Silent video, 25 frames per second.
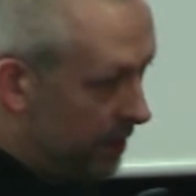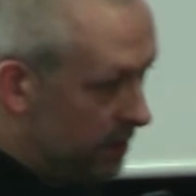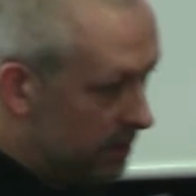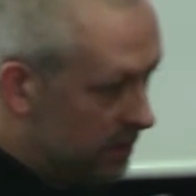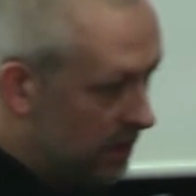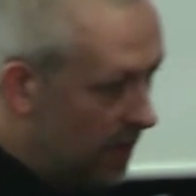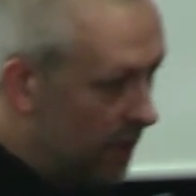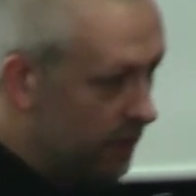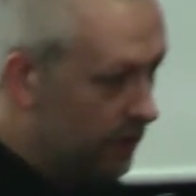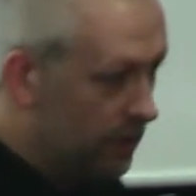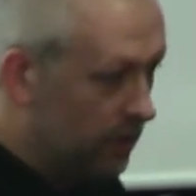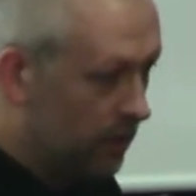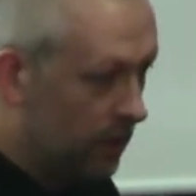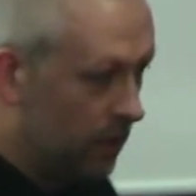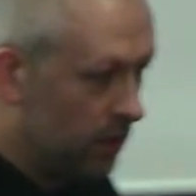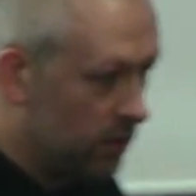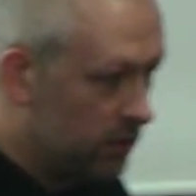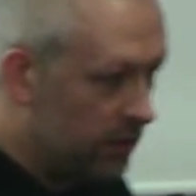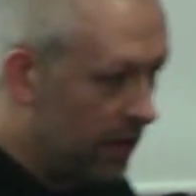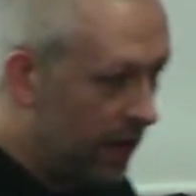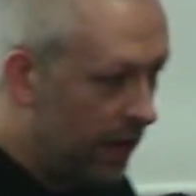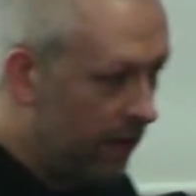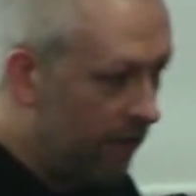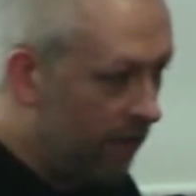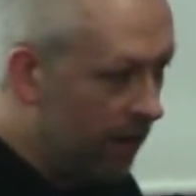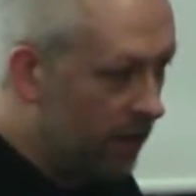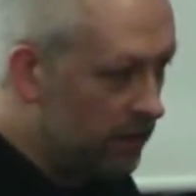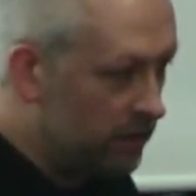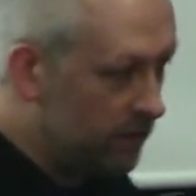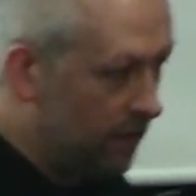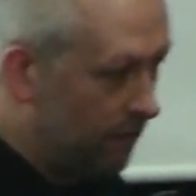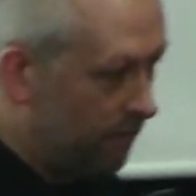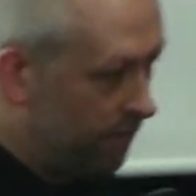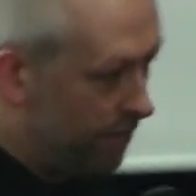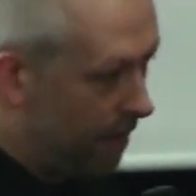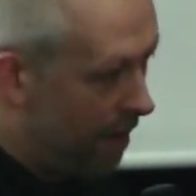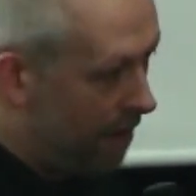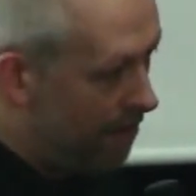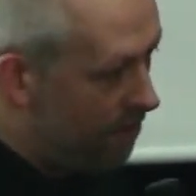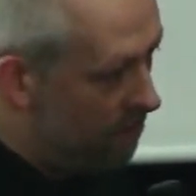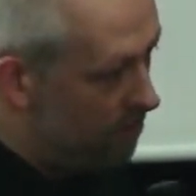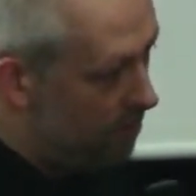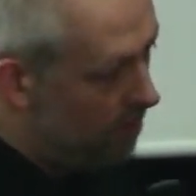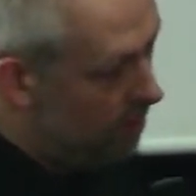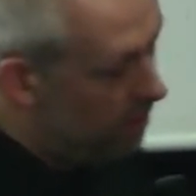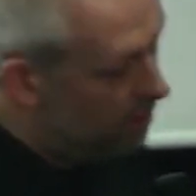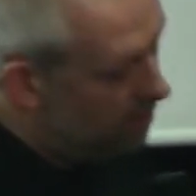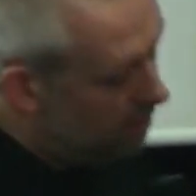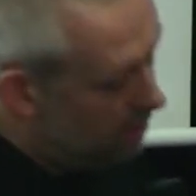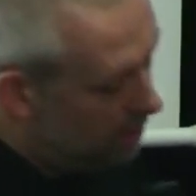inside the containerized
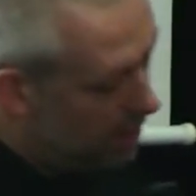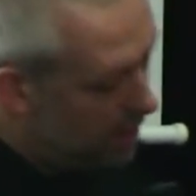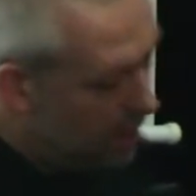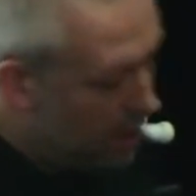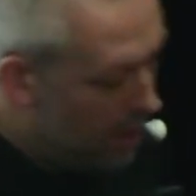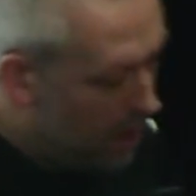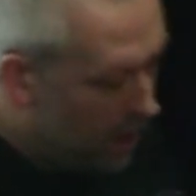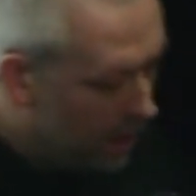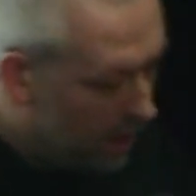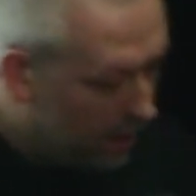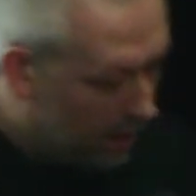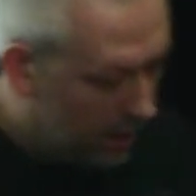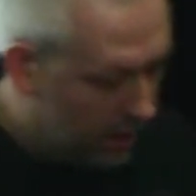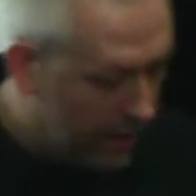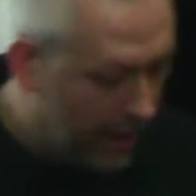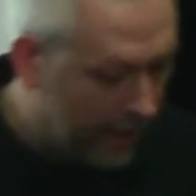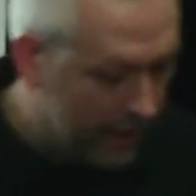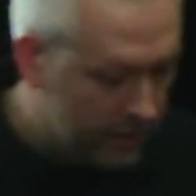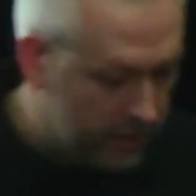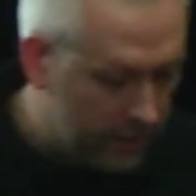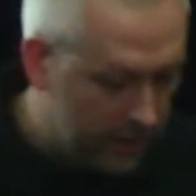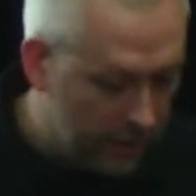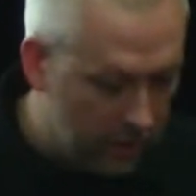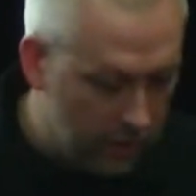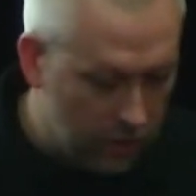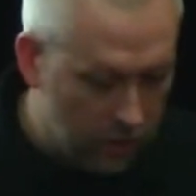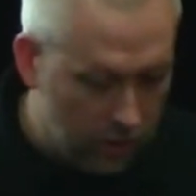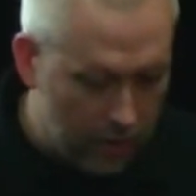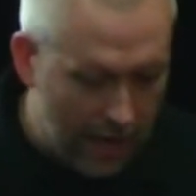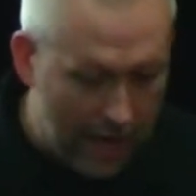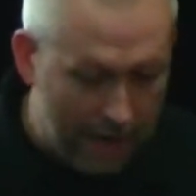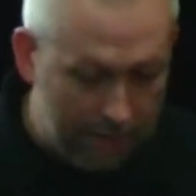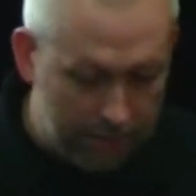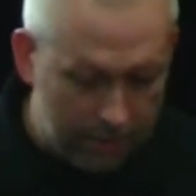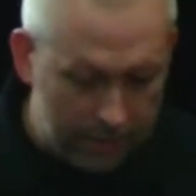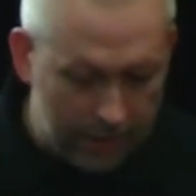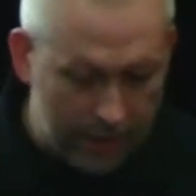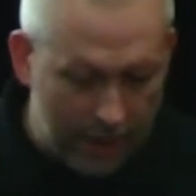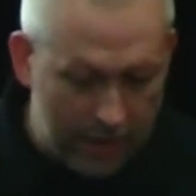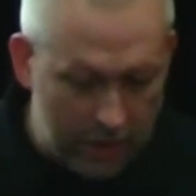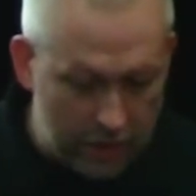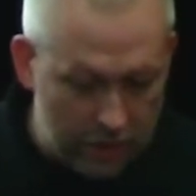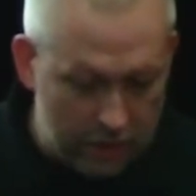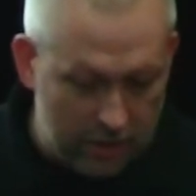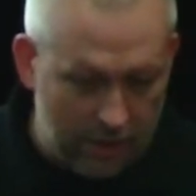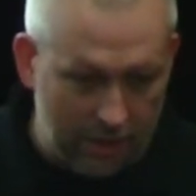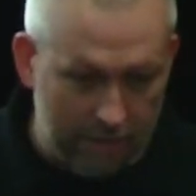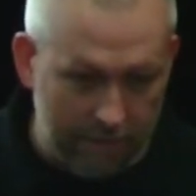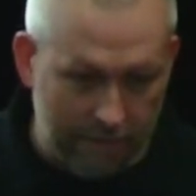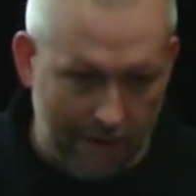environment, connecting your
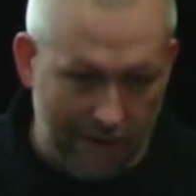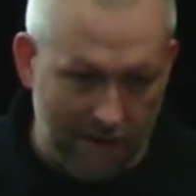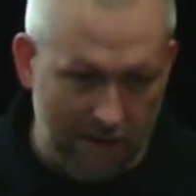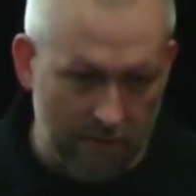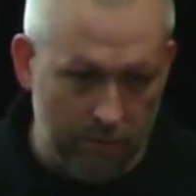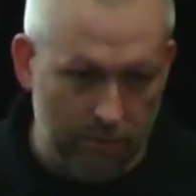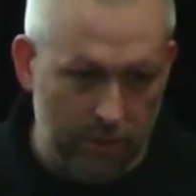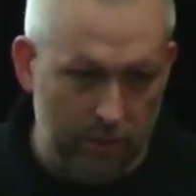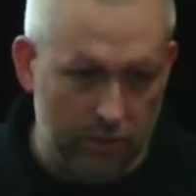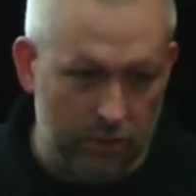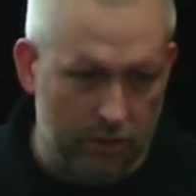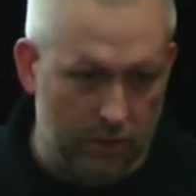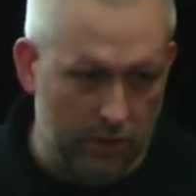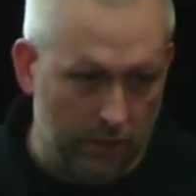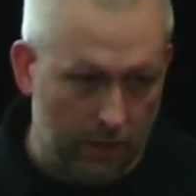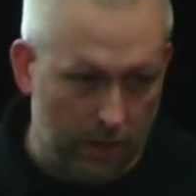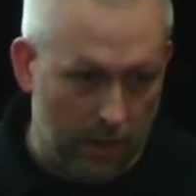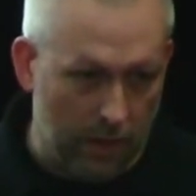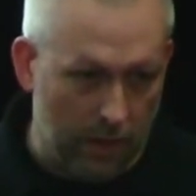application environment to